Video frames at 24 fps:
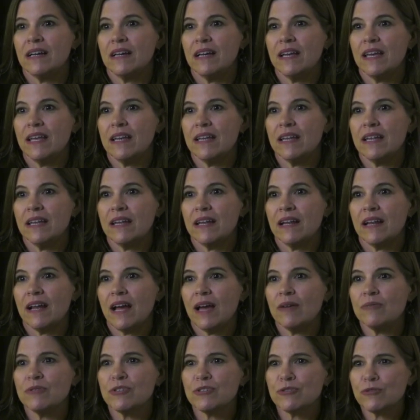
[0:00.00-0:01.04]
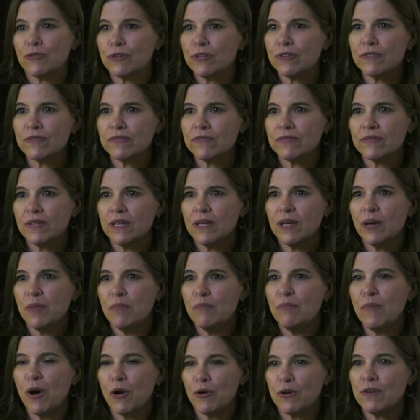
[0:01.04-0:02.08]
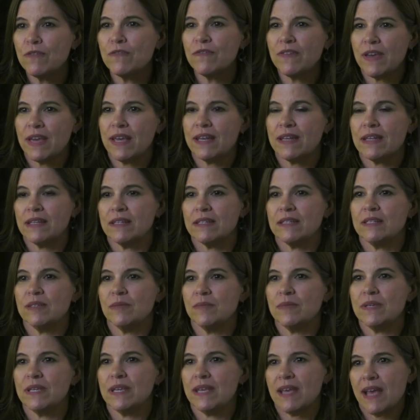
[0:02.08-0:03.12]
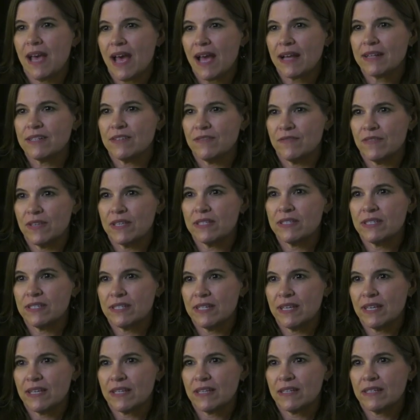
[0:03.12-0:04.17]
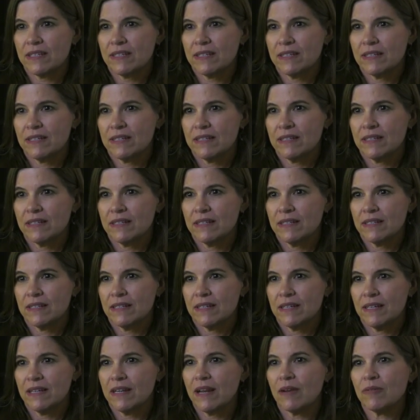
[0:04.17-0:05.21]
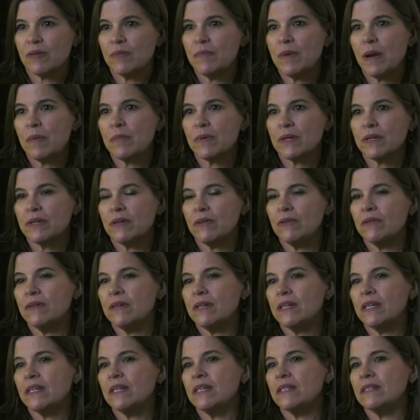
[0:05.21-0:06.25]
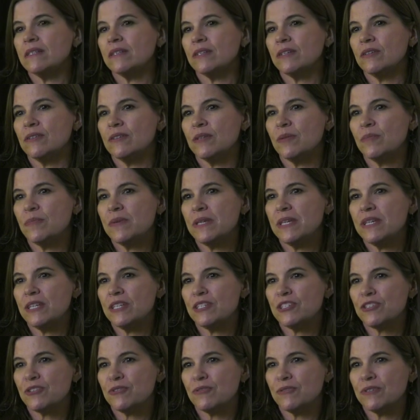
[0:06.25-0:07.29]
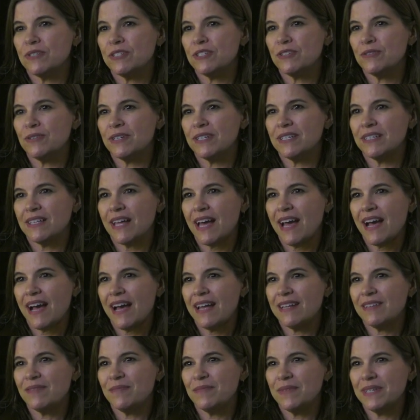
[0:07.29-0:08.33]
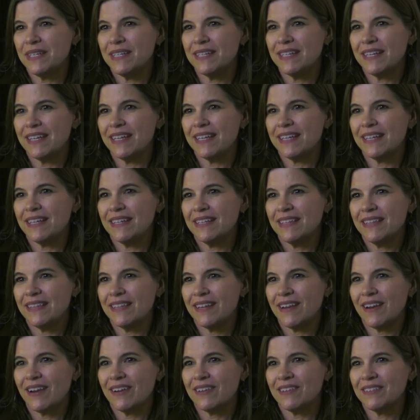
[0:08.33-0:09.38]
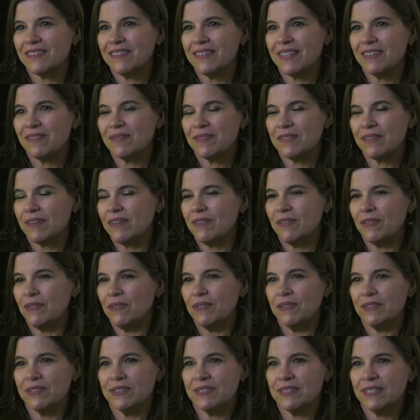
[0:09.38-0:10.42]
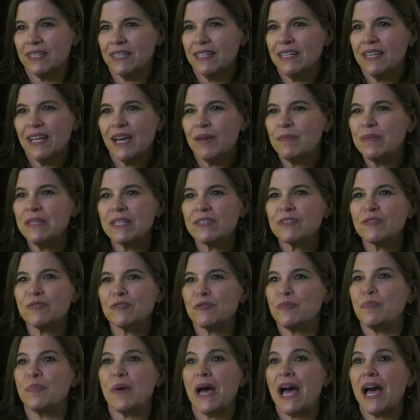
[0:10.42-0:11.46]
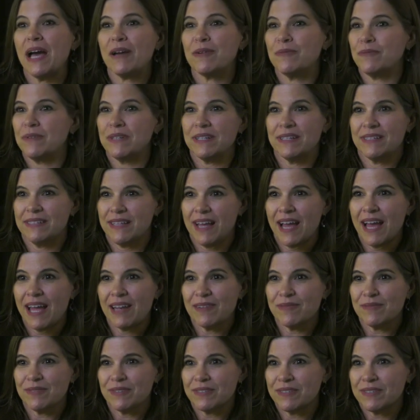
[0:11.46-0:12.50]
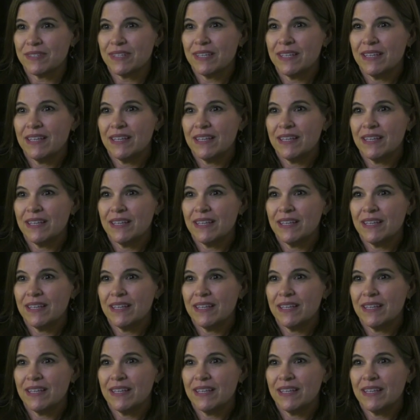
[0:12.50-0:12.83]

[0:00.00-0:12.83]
And I was sort of motivated to be activistic. And I remember going in Laguna Beach, going to a GLAAD meeting there. They would hold, I mean, this was back when GLAAD was